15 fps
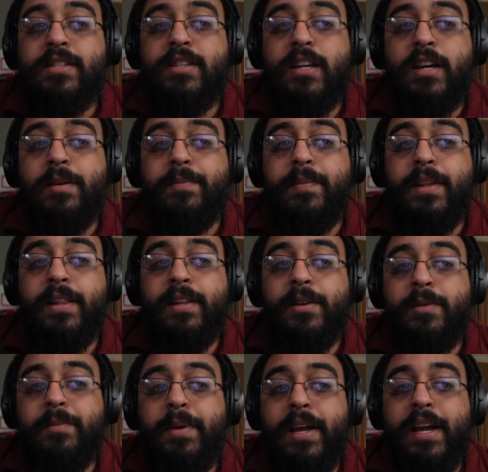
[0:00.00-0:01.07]
up a
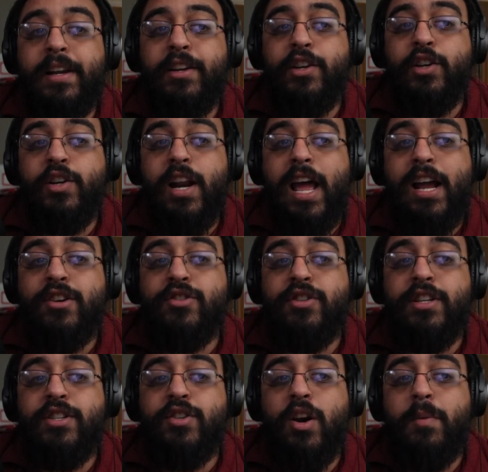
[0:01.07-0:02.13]
little bit, you could
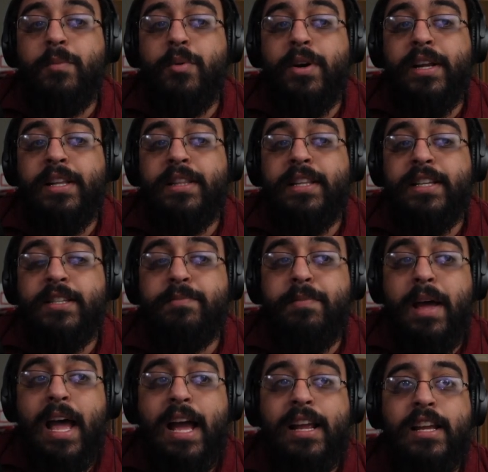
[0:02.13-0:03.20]
actually start bringing things
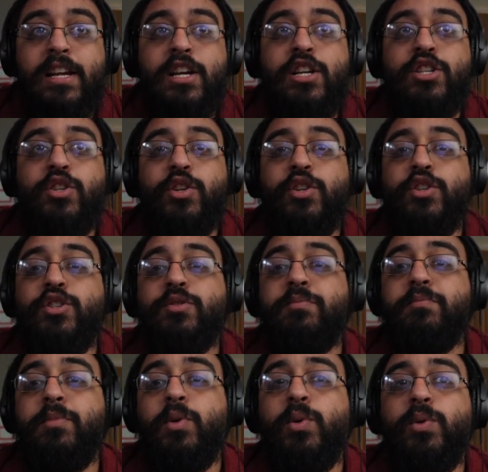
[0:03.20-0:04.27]
back so you could
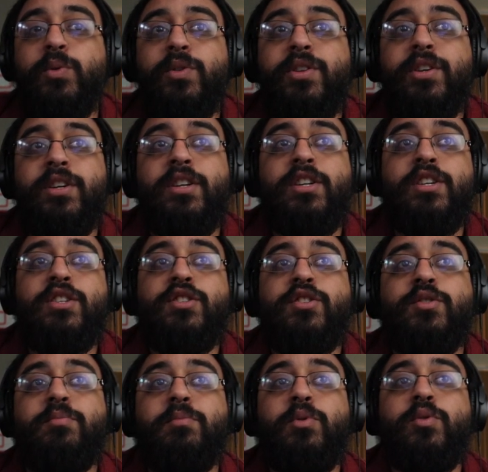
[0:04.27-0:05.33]

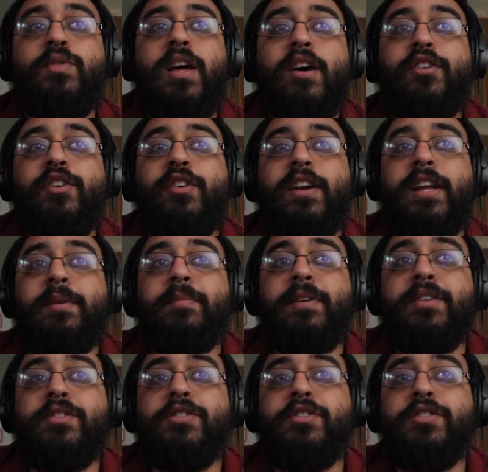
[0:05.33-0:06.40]
smooth out your
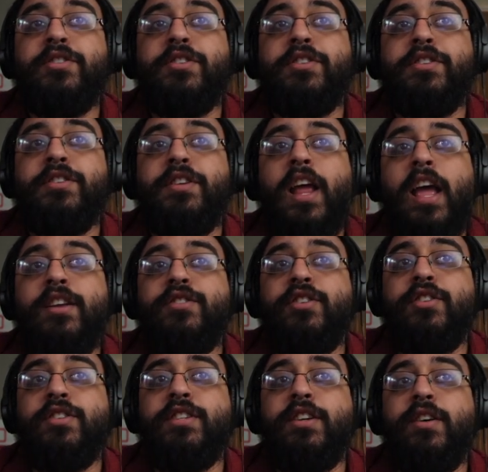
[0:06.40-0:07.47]
image. As you
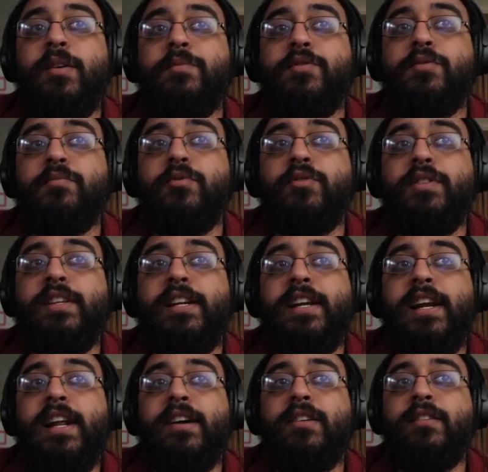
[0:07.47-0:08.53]
can see, I'm smoothing
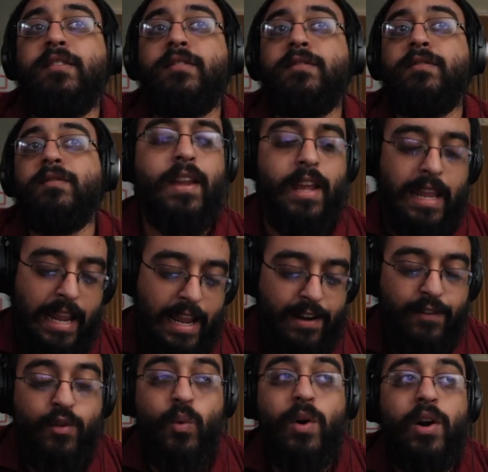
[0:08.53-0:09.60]
it out. And
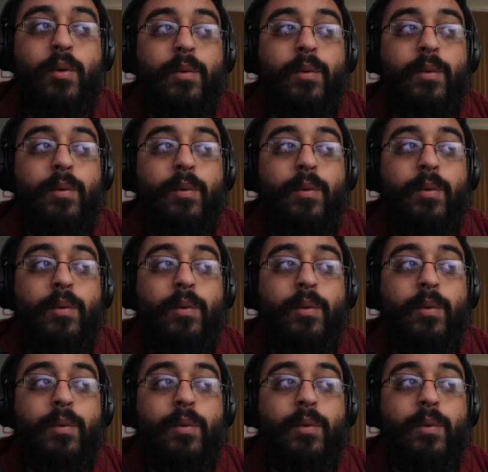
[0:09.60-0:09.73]
if you want to